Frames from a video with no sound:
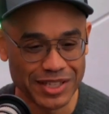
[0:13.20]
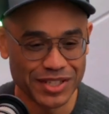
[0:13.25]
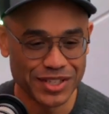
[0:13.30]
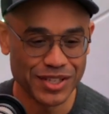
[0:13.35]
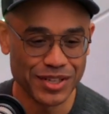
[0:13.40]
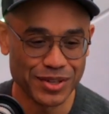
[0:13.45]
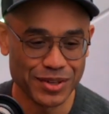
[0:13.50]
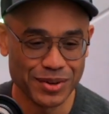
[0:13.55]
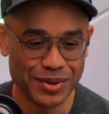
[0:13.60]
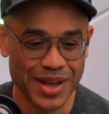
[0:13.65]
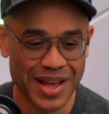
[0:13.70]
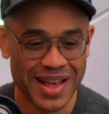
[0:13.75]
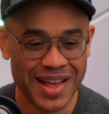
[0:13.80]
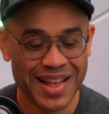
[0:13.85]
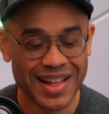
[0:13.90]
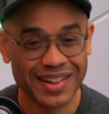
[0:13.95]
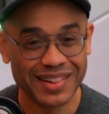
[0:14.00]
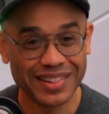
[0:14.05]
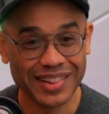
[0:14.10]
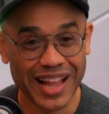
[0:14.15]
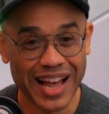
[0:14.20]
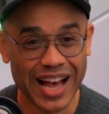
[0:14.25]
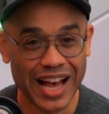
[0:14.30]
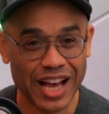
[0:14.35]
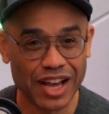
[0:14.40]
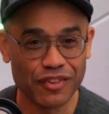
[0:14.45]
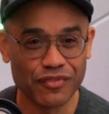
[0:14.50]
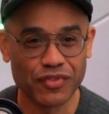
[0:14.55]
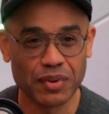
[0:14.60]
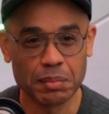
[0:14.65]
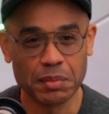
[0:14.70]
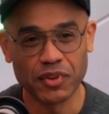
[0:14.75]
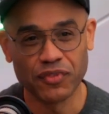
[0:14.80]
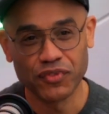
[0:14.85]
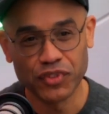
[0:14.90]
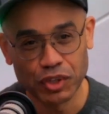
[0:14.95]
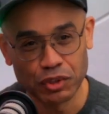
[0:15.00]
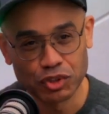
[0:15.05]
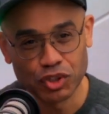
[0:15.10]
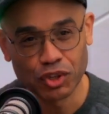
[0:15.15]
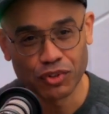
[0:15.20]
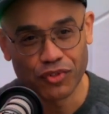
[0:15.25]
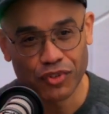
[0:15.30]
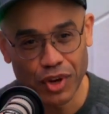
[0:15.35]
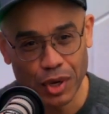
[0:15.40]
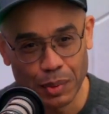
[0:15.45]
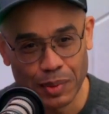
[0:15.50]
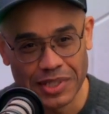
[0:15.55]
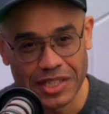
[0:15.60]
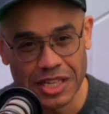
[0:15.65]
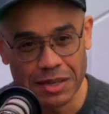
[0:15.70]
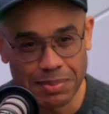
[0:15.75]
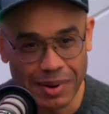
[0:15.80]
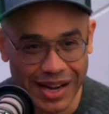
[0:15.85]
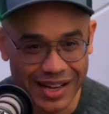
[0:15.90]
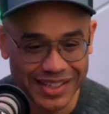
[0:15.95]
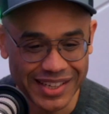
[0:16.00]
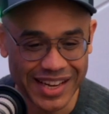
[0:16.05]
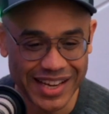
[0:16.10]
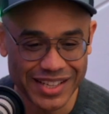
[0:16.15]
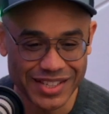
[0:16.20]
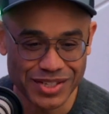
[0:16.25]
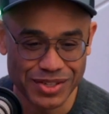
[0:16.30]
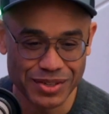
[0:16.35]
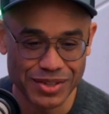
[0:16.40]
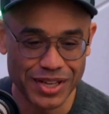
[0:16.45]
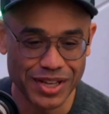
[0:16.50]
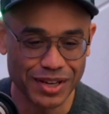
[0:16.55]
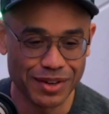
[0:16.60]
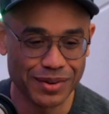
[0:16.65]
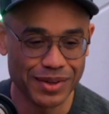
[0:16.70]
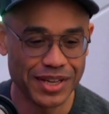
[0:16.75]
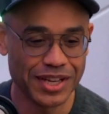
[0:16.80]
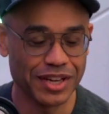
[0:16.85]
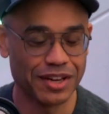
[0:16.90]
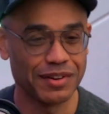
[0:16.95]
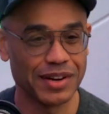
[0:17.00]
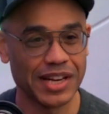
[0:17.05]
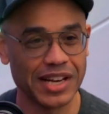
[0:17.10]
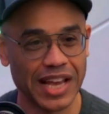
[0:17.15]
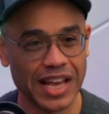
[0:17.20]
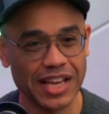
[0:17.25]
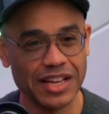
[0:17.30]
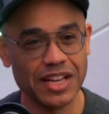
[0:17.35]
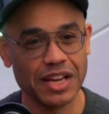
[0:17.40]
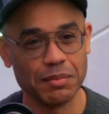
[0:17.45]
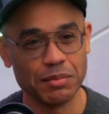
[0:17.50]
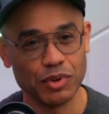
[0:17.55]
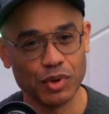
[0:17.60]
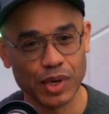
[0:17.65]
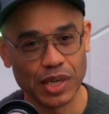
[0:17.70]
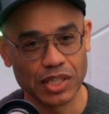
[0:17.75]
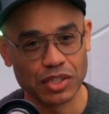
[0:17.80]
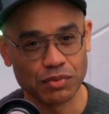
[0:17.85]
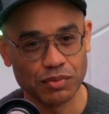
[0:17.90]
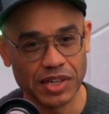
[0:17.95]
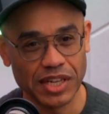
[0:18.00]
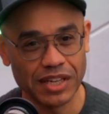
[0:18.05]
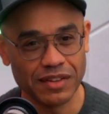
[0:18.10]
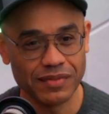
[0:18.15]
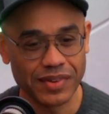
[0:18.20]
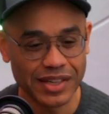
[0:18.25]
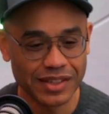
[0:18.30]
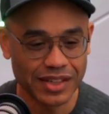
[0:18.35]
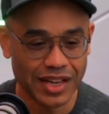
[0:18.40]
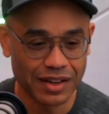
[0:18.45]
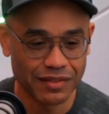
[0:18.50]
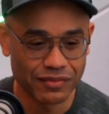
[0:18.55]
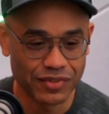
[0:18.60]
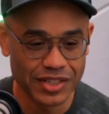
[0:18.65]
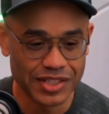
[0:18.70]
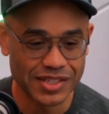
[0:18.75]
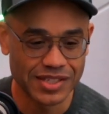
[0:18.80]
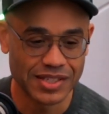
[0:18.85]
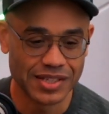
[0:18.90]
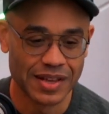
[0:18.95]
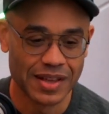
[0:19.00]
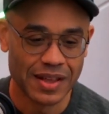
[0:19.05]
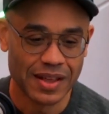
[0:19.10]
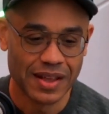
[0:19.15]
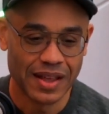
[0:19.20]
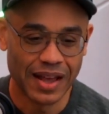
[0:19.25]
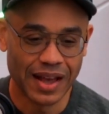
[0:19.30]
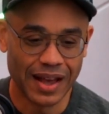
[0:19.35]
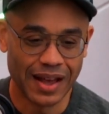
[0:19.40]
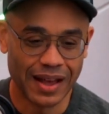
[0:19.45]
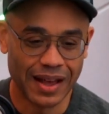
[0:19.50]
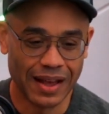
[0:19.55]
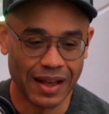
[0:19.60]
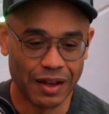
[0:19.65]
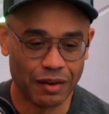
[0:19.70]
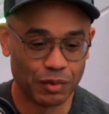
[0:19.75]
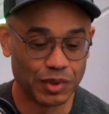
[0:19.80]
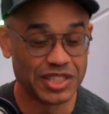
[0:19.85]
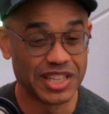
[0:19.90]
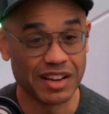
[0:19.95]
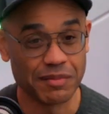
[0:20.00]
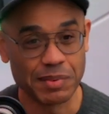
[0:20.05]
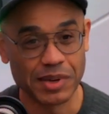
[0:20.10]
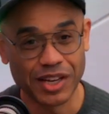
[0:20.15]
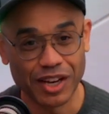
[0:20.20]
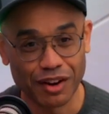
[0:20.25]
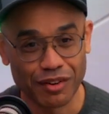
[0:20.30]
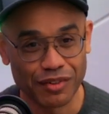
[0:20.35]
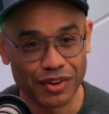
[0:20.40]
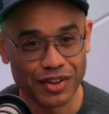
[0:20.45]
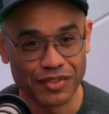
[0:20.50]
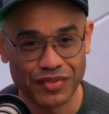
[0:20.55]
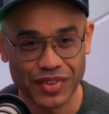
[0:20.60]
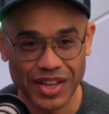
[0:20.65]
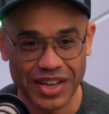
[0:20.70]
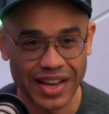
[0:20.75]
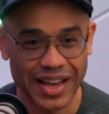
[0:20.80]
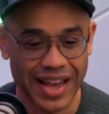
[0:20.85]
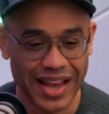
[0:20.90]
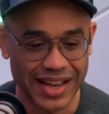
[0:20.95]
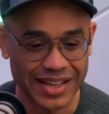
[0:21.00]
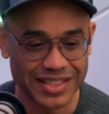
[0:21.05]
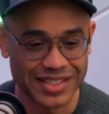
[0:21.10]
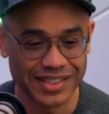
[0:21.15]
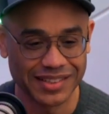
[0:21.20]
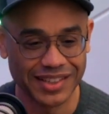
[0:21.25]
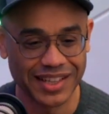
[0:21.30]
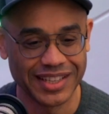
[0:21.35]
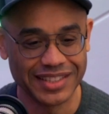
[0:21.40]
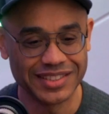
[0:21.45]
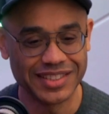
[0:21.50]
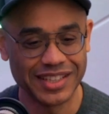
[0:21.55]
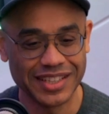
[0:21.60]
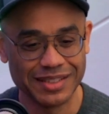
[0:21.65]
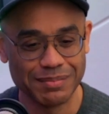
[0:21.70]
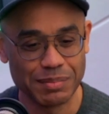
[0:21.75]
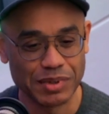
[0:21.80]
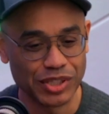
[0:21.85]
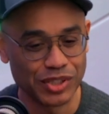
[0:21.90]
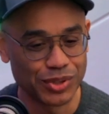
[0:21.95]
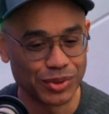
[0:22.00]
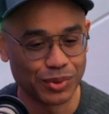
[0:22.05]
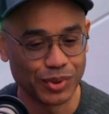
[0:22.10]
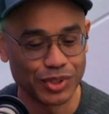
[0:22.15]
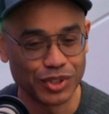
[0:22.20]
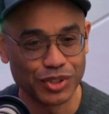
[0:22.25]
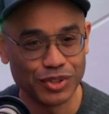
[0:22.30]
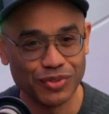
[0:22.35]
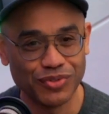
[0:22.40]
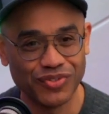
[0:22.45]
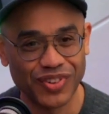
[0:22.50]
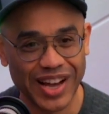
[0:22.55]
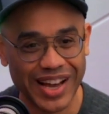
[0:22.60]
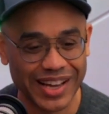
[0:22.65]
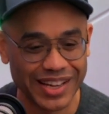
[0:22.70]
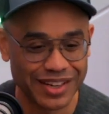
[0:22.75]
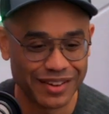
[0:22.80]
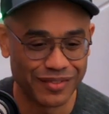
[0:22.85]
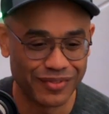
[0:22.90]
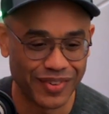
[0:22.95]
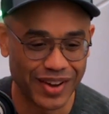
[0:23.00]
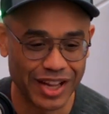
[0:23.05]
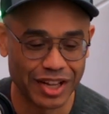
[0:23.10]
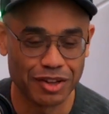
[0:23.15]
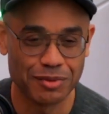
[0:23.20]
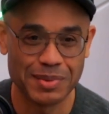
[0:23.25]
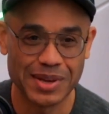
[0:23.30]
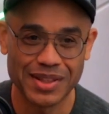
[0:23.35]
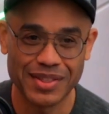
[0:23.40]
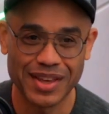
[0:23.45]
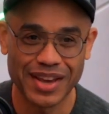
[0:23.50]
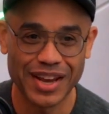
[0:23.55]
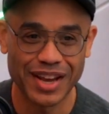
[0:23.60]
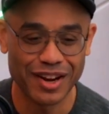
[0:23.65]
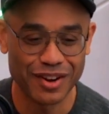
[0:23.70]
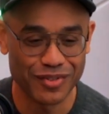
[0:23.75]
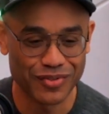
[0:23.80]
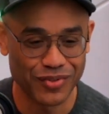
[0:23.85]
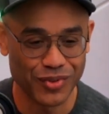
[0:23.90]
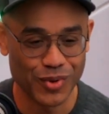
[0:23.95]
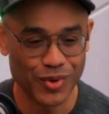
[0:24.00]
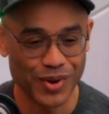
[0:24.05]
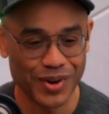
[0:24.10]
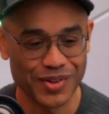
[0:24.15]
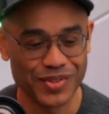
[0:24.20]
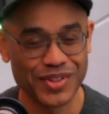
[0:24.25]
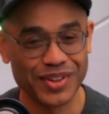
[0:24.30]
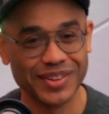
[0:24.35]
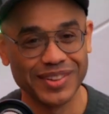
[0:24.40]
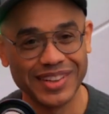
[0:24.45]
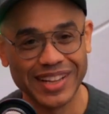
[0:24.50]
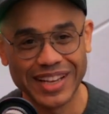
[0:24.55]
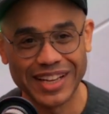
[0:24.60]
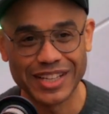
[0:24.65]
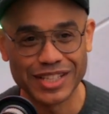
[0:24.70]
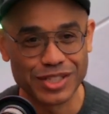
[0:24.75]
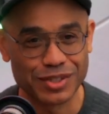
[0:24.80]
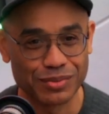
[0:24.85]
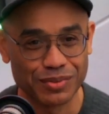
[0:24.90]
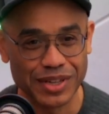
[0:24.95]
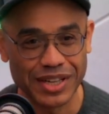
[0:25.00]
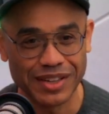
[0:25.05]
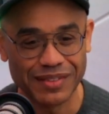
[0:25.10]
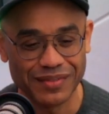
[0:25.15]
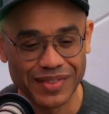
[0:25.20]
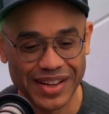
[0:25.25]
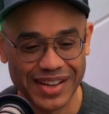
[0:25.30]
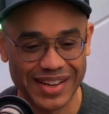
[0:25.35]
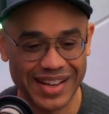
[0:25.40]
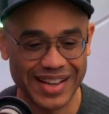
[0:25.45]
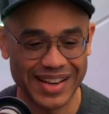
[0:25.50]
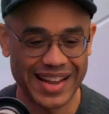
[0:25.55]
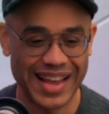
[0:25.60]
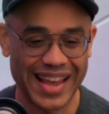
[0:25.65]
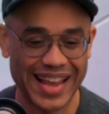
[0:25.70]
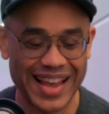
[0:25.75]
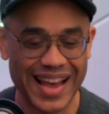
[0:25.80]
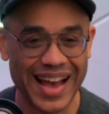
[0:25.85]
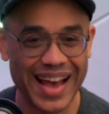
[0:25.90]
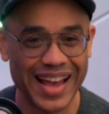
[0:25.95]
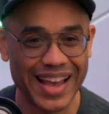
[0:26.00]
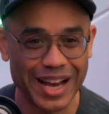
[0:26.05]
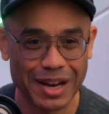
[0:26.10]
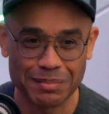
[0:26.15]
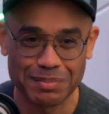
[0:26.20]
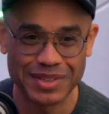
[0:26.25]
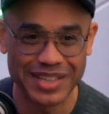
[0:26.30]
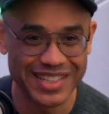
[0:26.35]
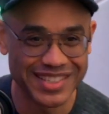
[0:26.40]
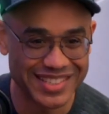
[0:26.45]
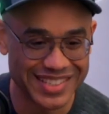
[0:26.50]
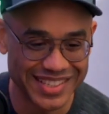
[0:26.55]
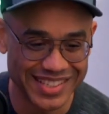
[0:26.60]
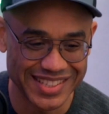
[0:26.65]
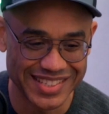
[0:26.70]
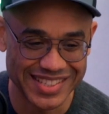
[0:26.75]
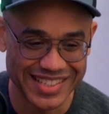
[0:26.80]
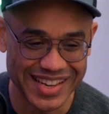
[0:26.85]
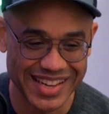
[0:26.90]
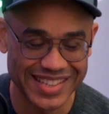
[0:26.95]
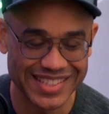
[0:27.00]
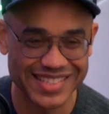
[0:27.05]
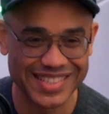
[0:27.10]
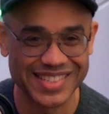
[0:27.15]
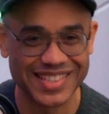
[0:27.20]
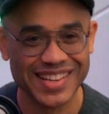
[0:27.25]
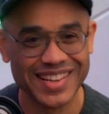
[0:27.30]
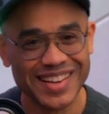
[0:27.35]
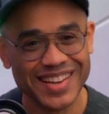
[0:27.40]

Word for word: to you live from the Future Frequency Podcast Studio here at AWS reInvent Conference, which I've been covering via X and LinkedIn. Be sure to find and follow me there for the latest reInvent and AI updates and insights.